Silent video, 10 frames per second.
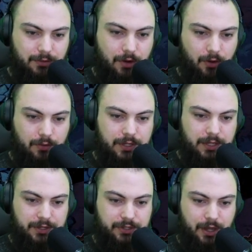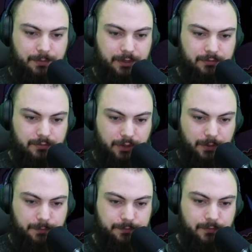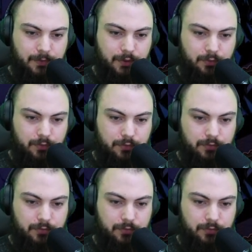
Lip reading: Oh, he actually got me. Okay. Ooh.